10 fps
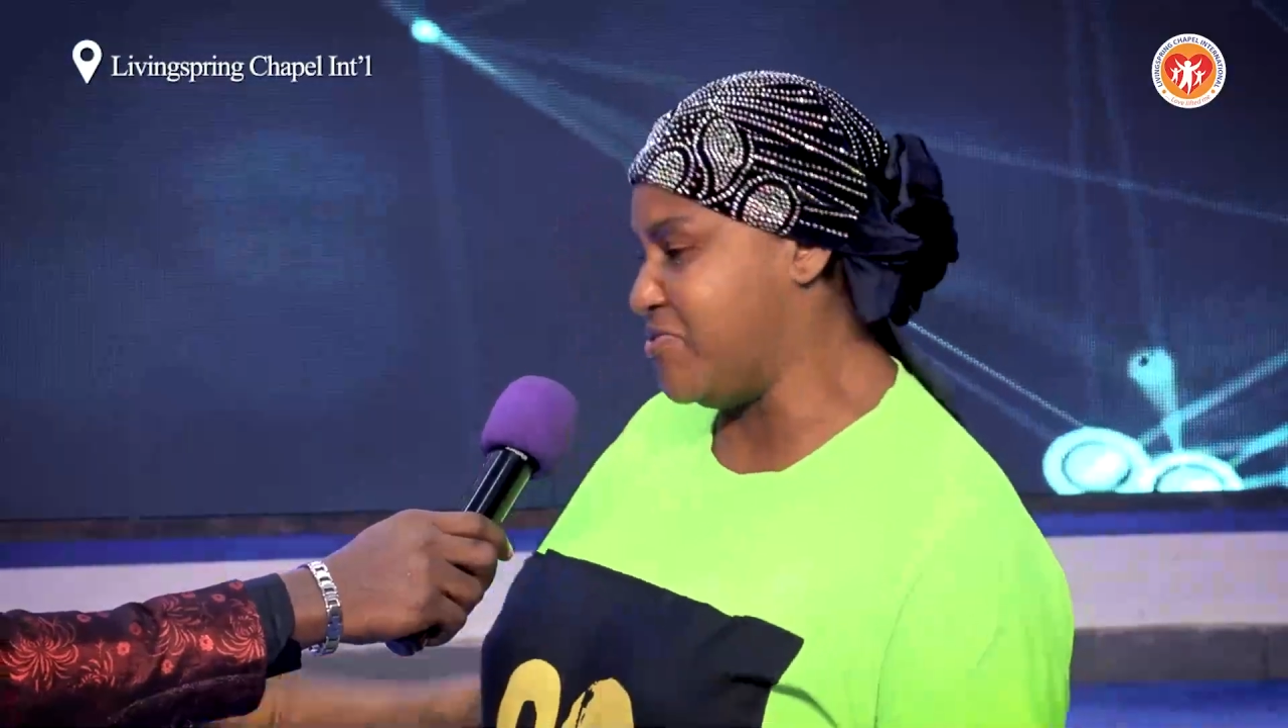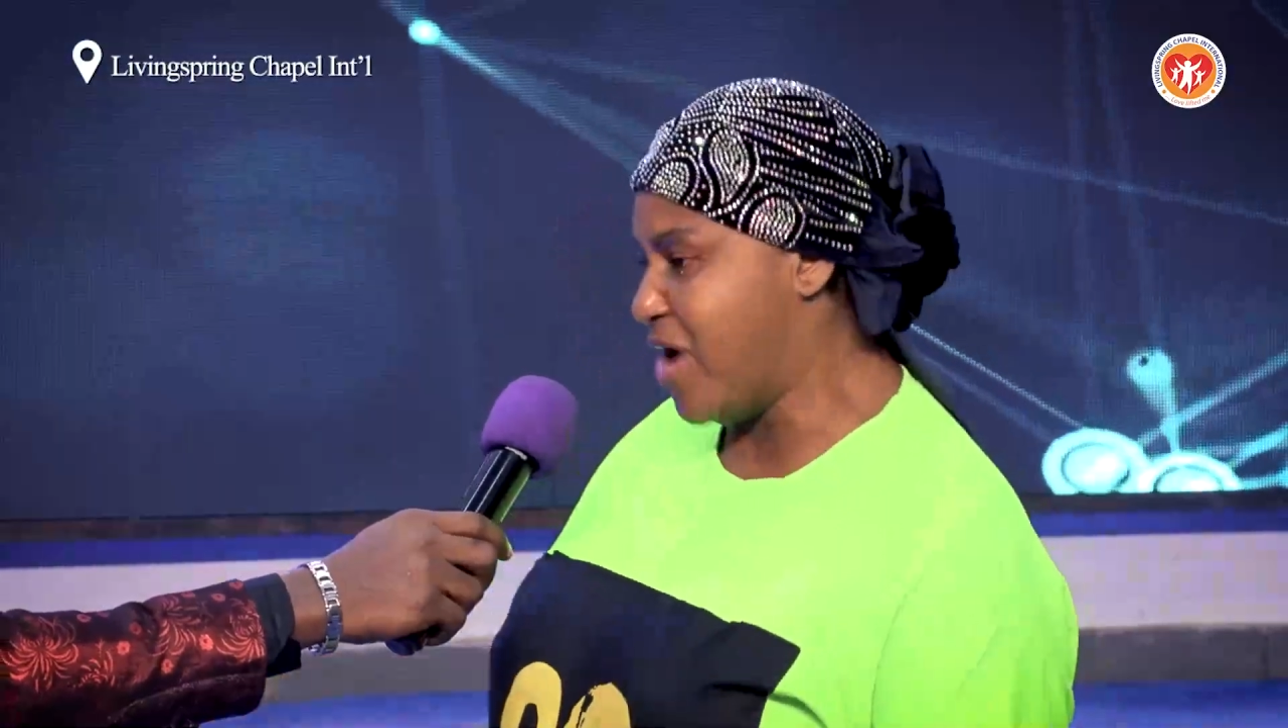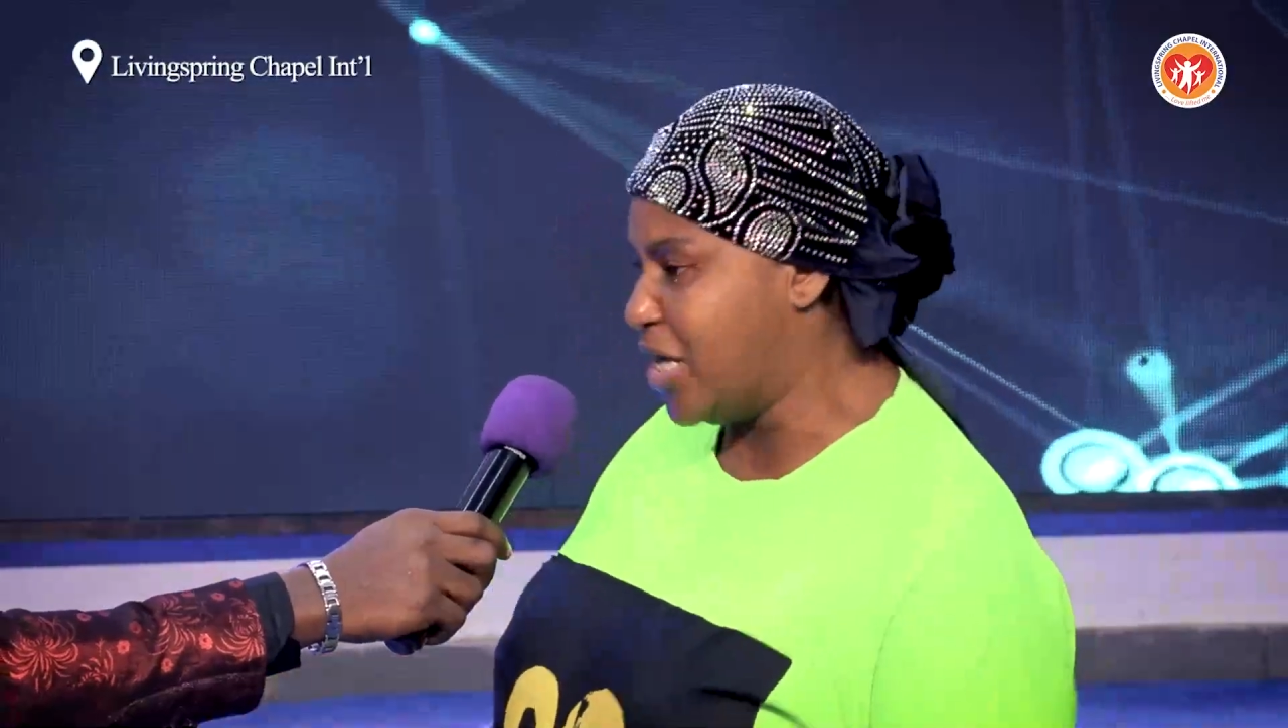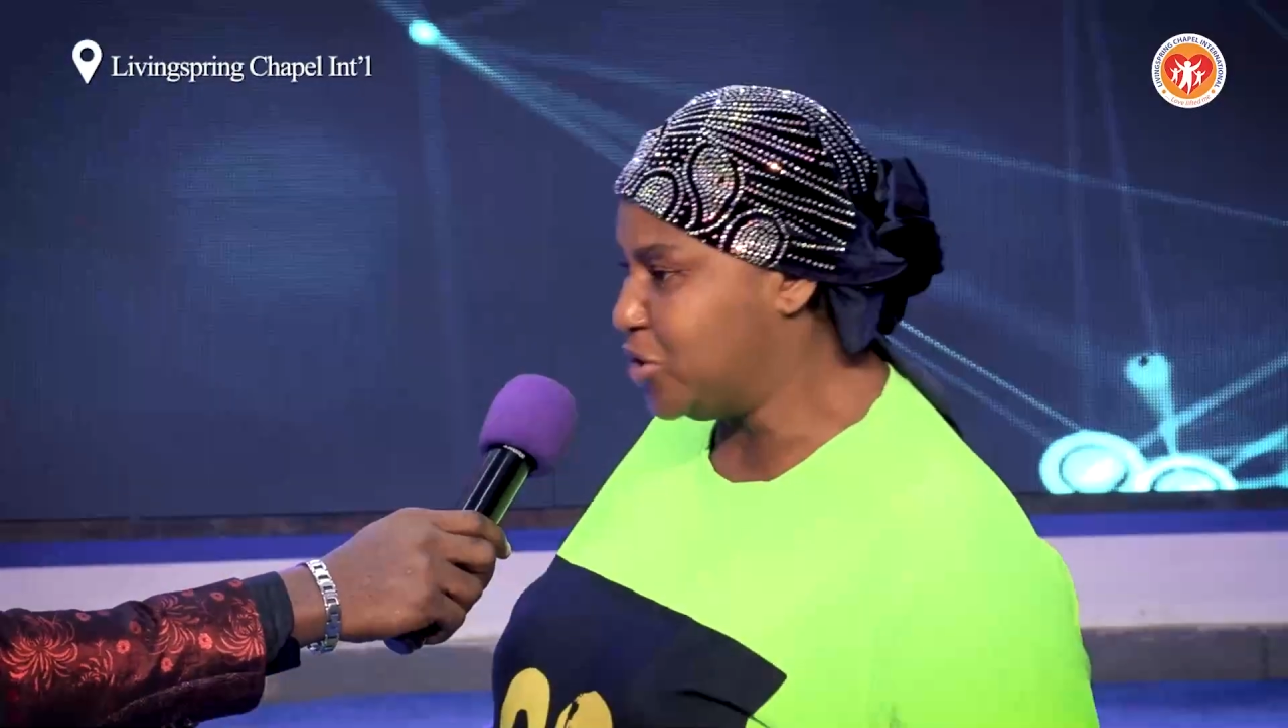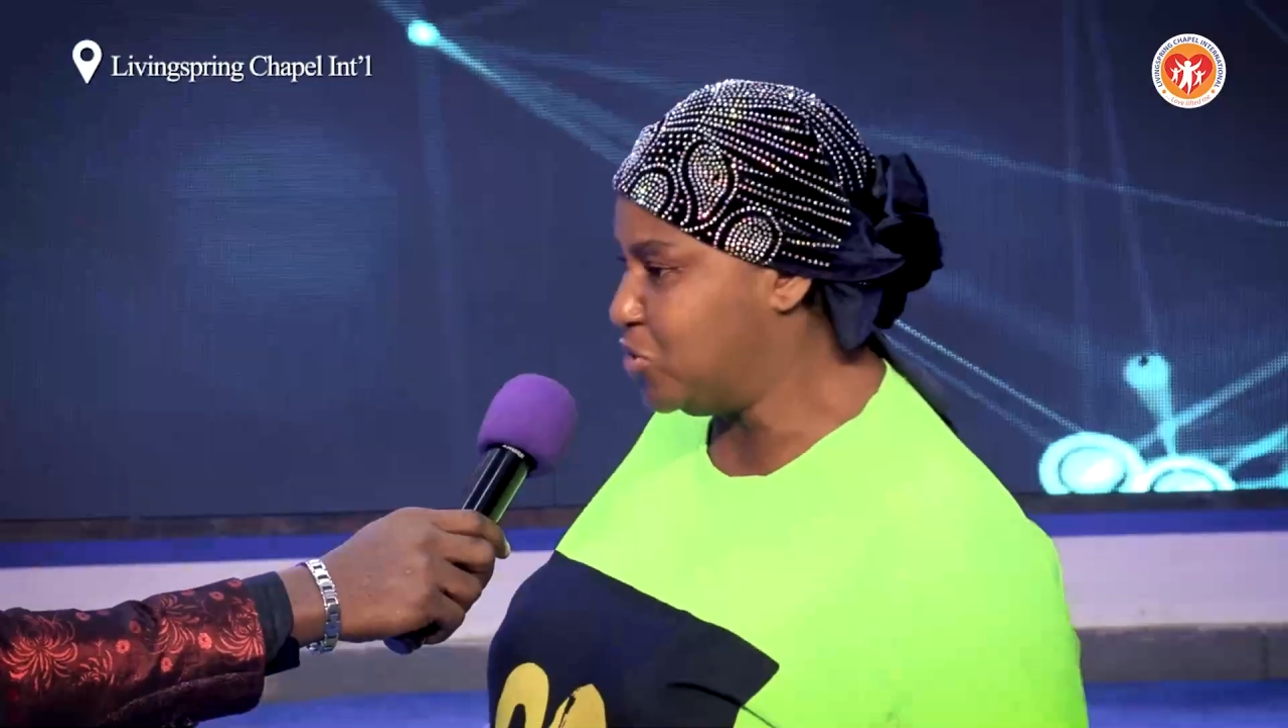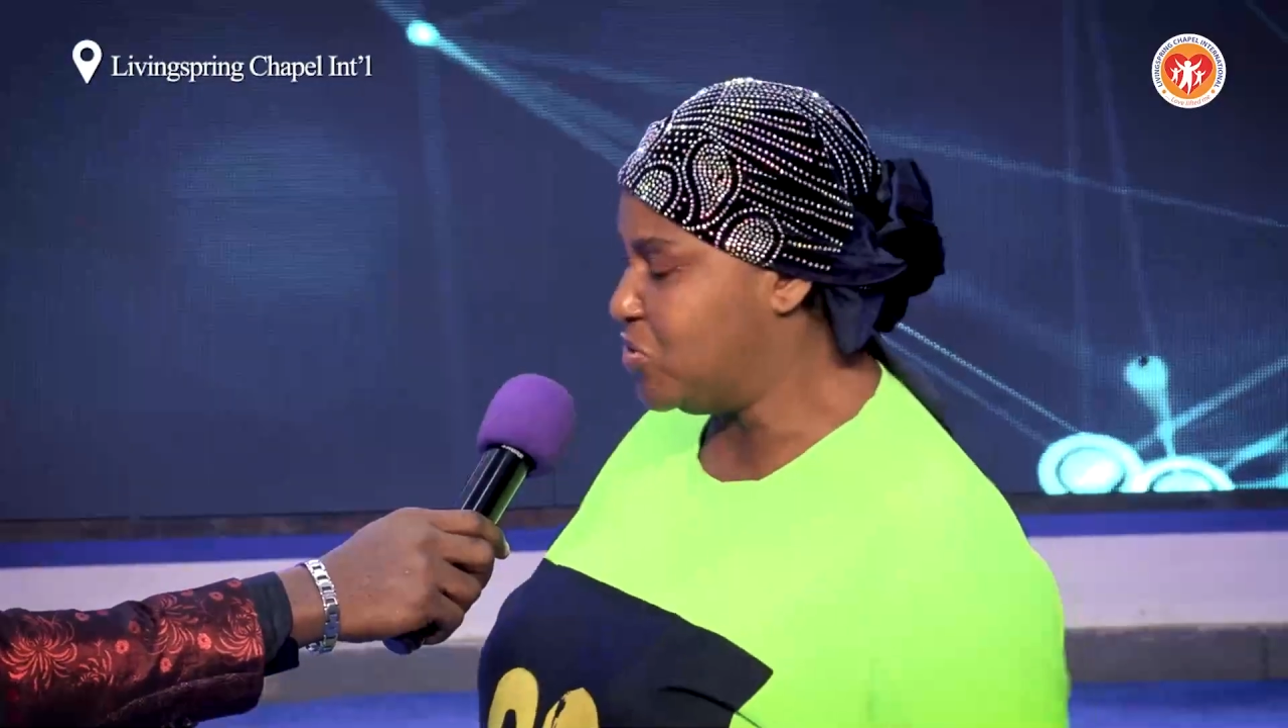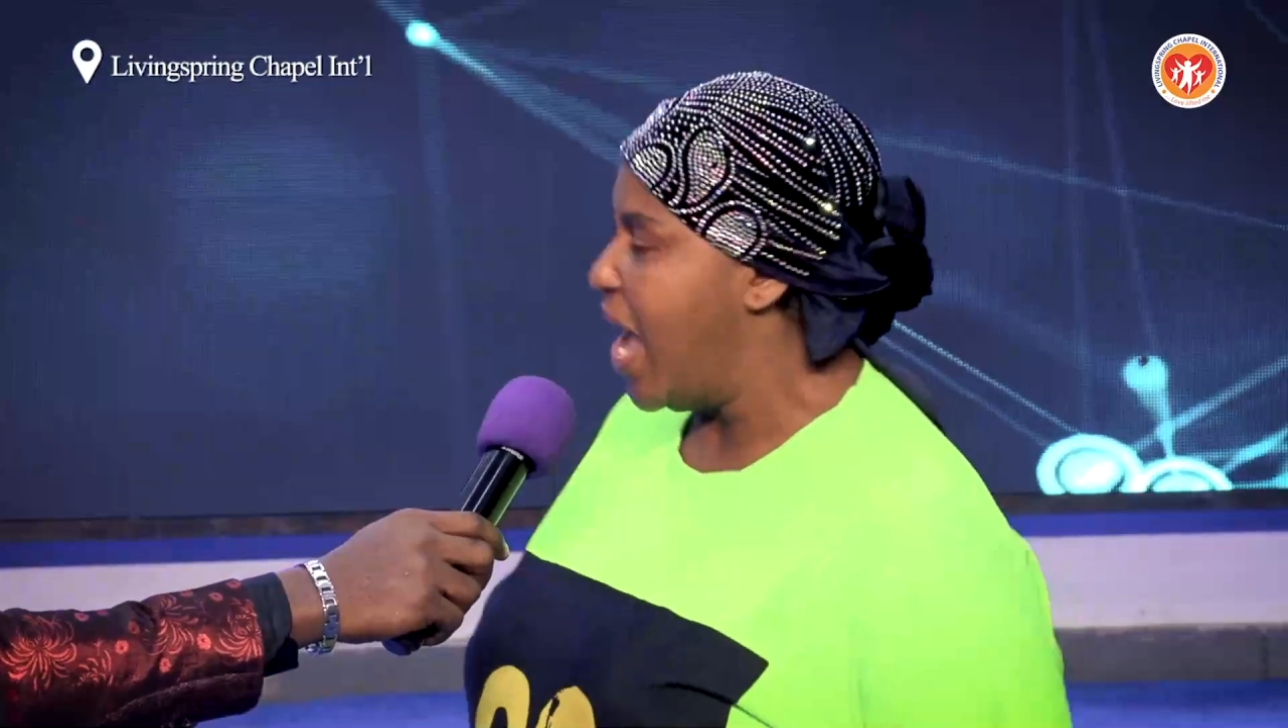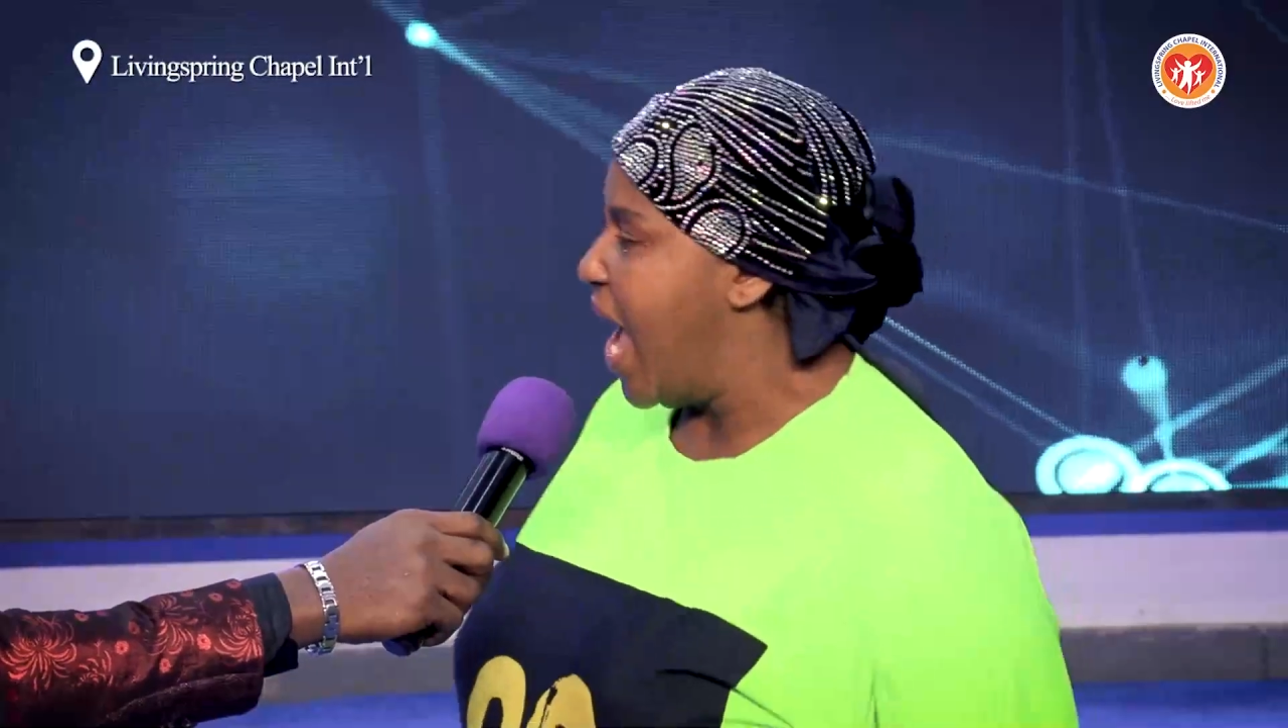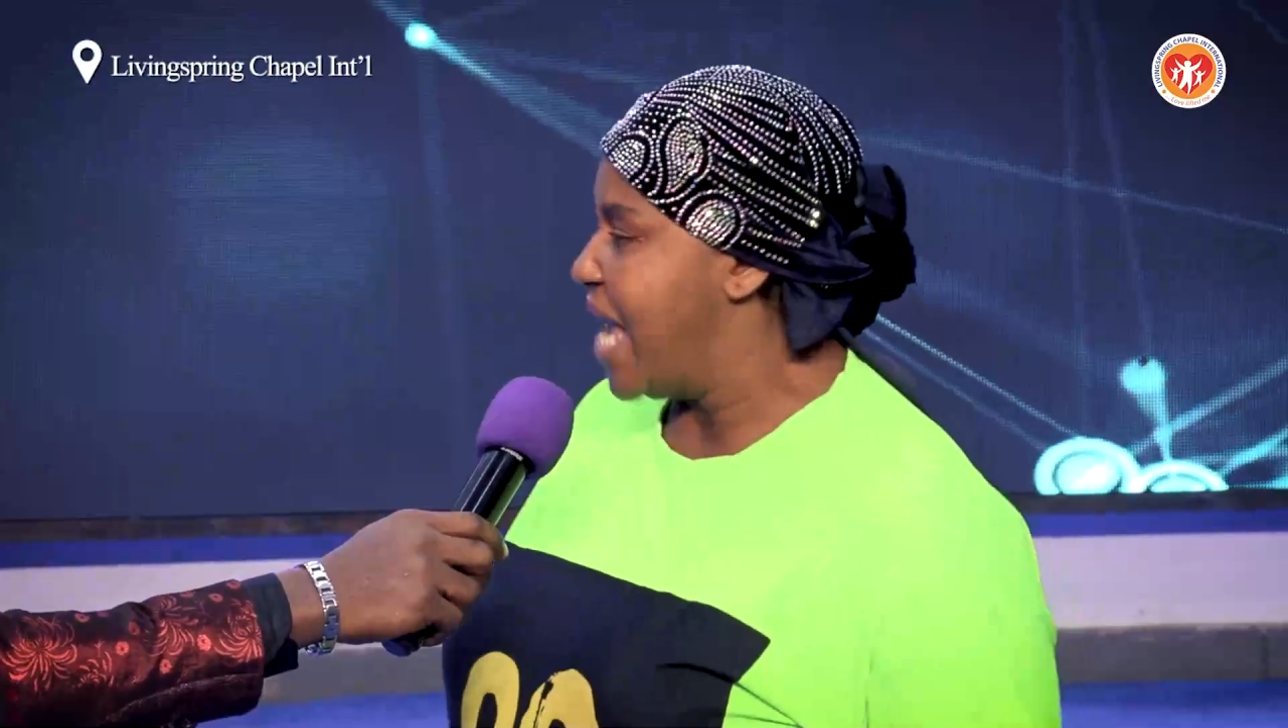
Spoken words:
the rain too.